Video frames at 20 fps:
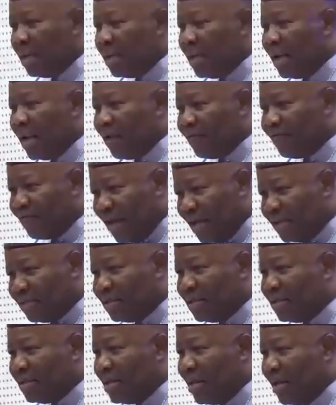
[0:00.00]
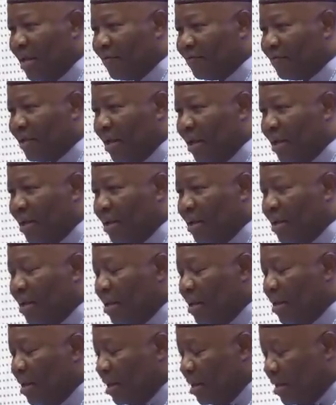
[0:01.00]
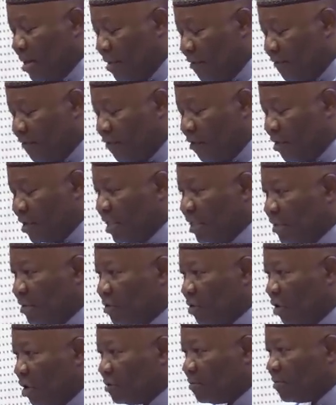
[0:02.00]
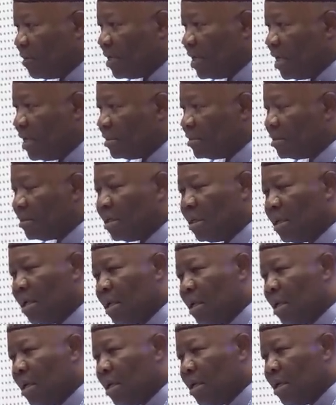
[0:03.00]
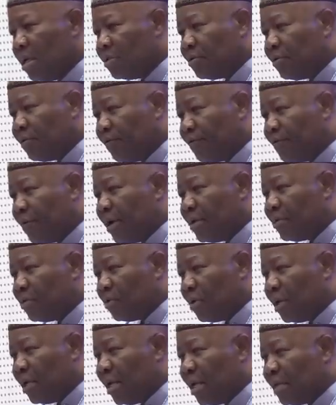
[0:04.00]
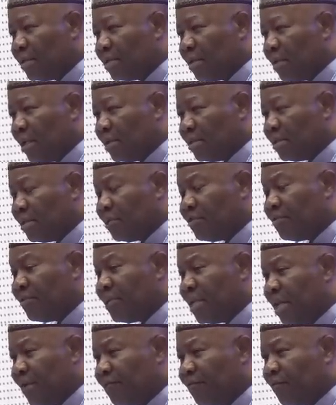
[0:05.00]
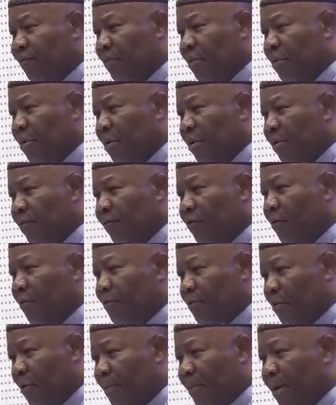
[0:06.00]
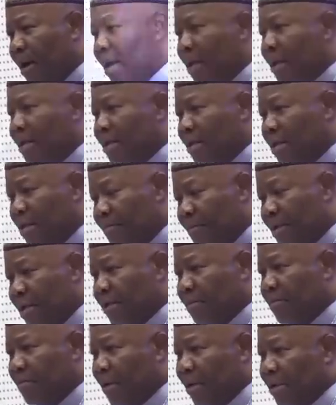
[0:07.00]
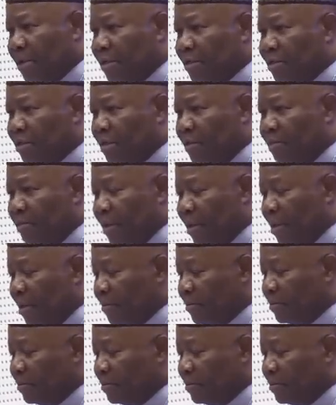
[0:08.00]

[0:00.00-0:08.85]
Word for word: then advising thereafter. And therefore, this correspondence is referred to the next legislative date for proper debate by this chamber.